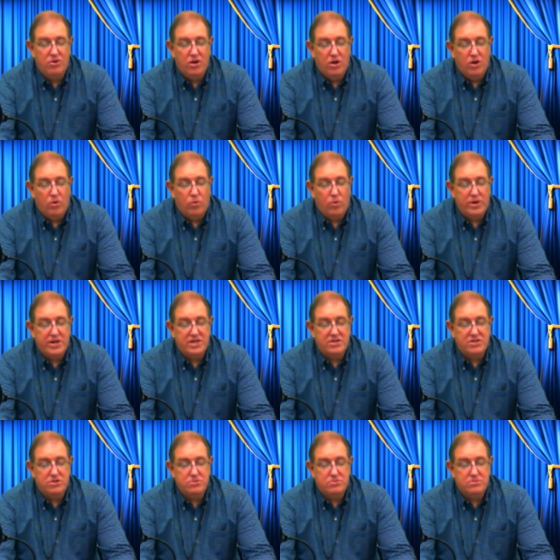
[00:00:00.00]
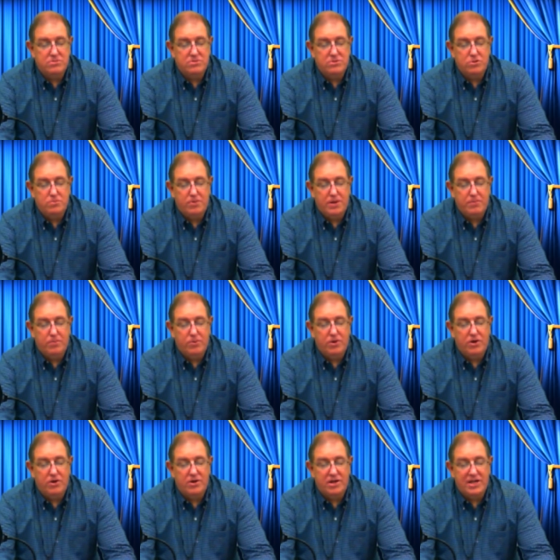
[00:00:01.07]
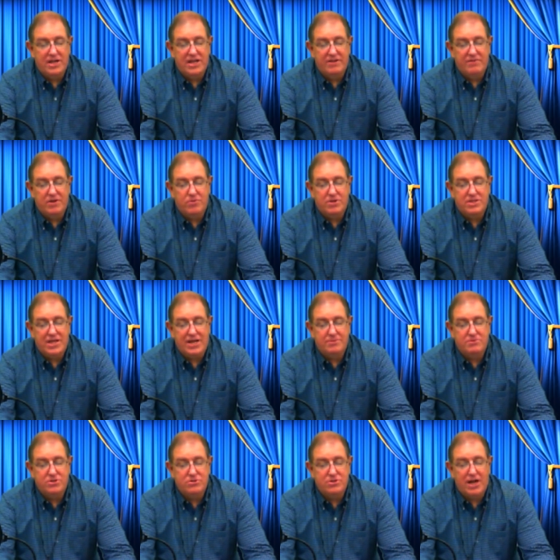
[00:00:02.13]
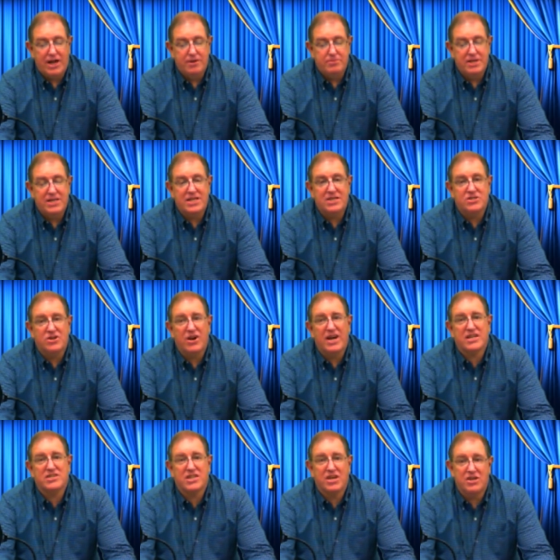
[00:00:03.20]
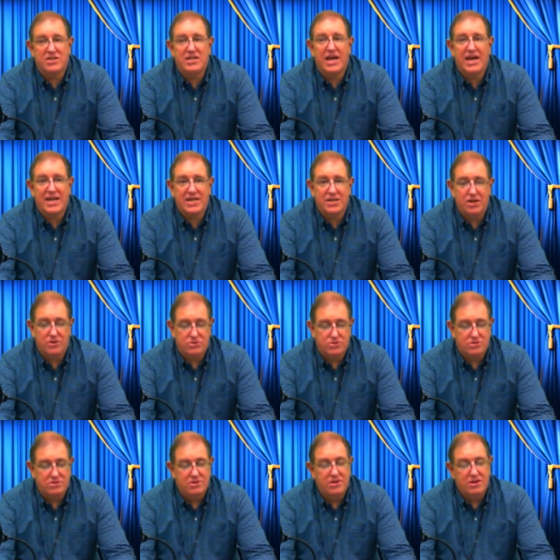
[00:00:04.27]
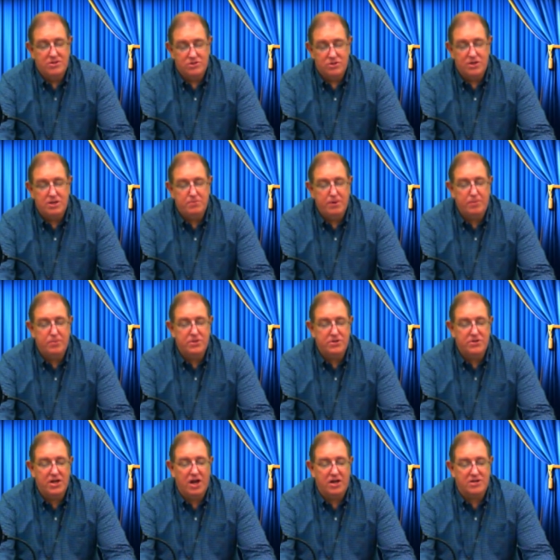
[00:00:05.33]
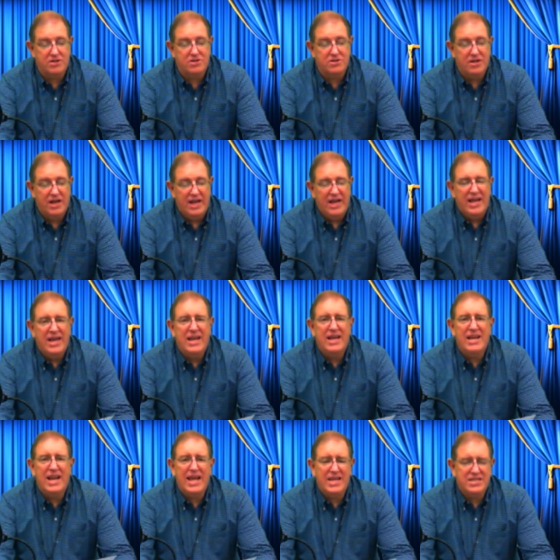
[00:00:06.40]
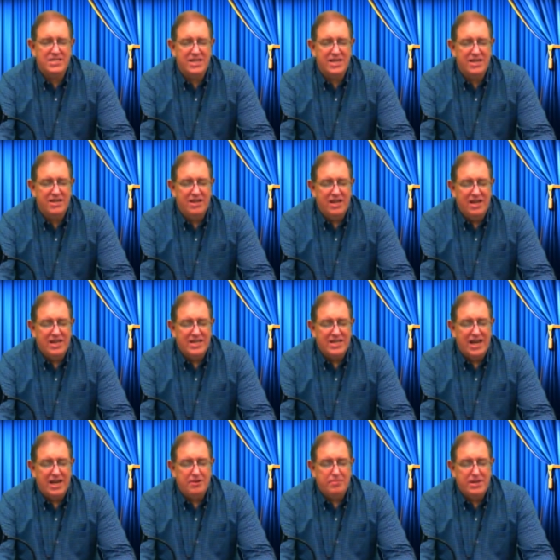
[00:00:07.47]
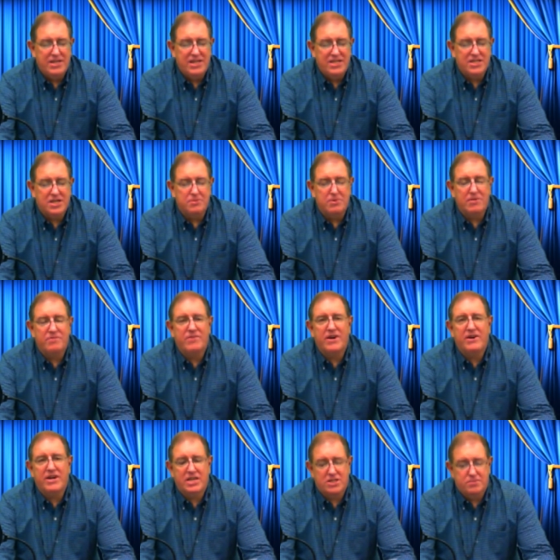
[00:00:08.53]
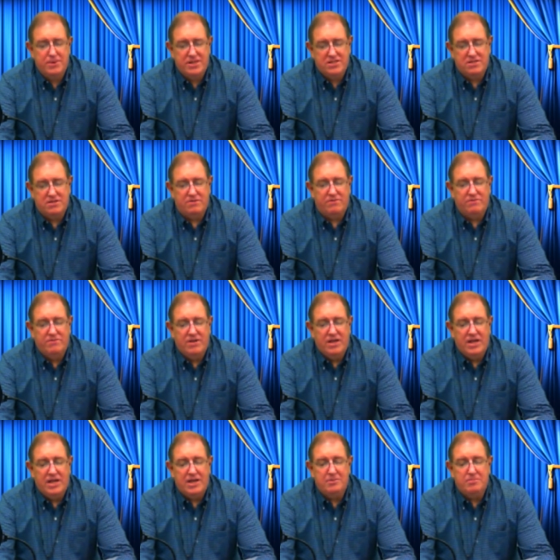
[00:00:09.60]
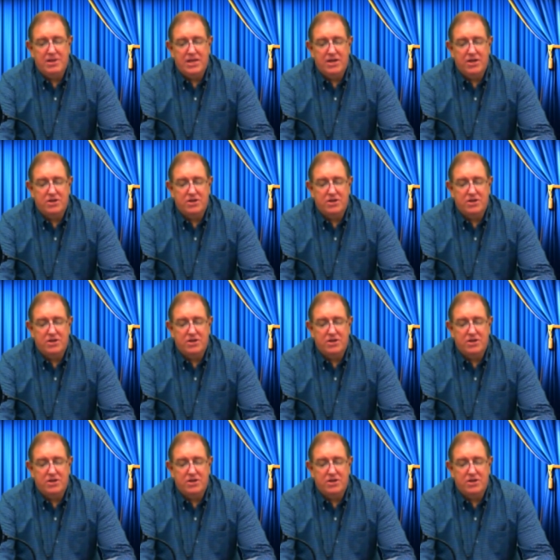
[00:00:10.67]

Also, one in two, two people currently living with type 2 diabetes are actually undiagnosed. So keep up with your doctor. And lastly, diabetes can be very expensive.